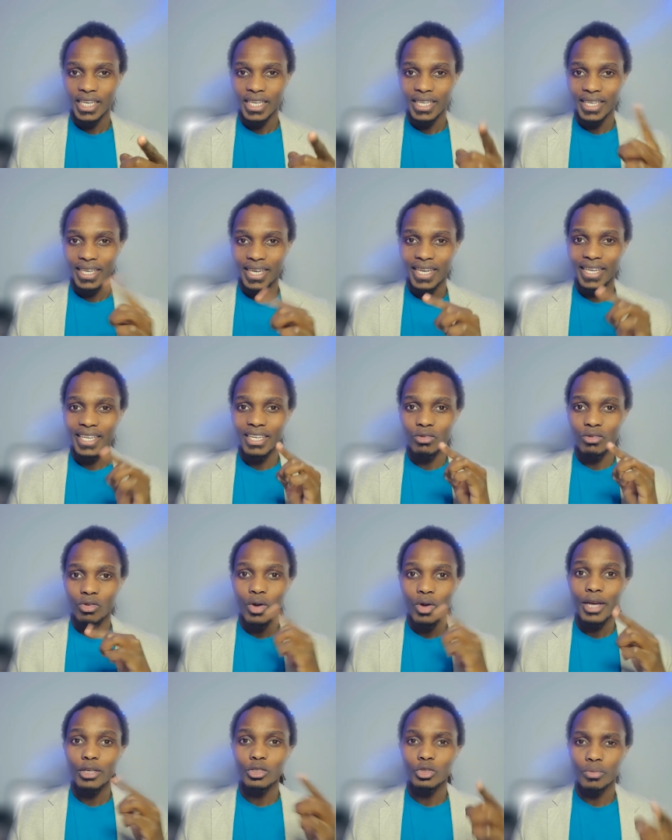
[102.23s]
And it
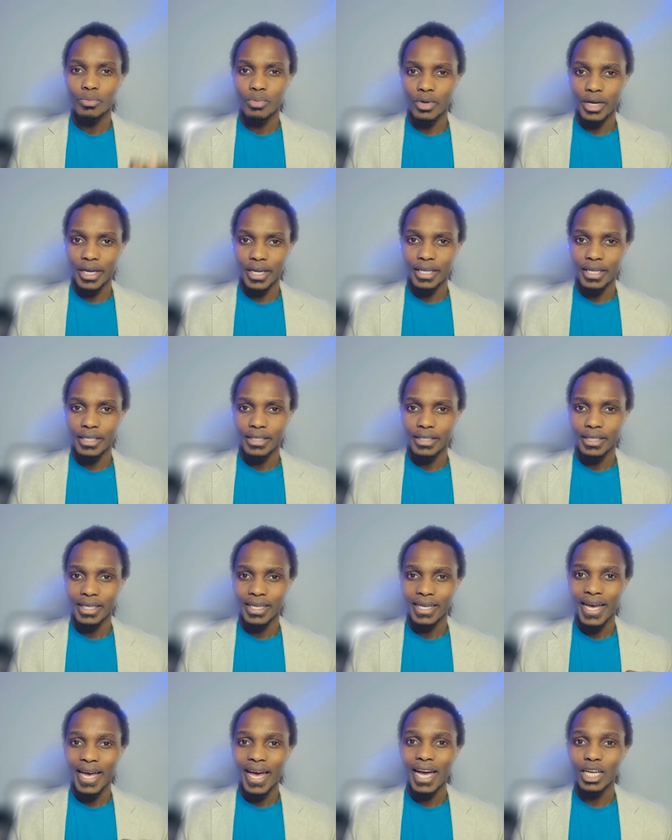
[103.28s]
rewires your brain
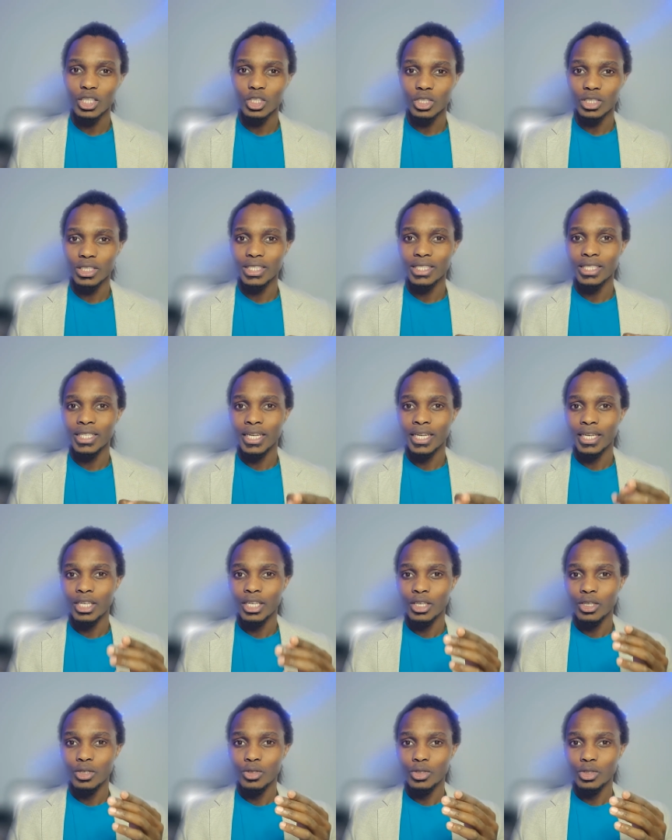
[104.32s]
actually
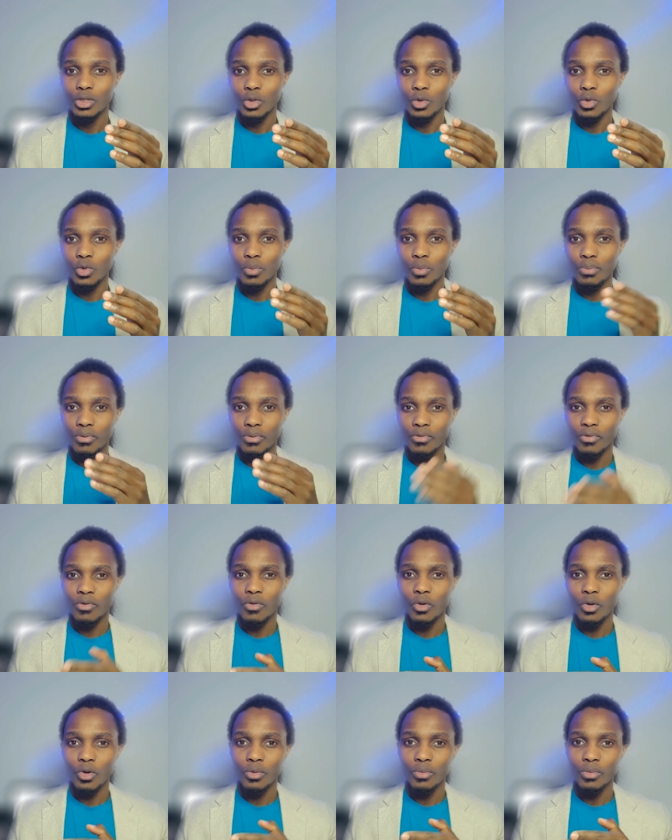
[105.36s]
to
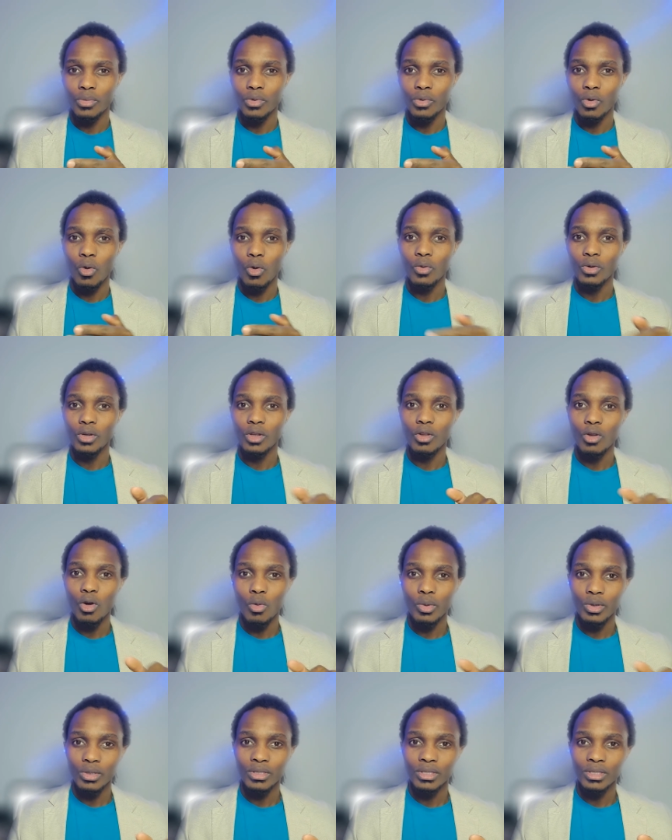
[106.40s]
perform on a lower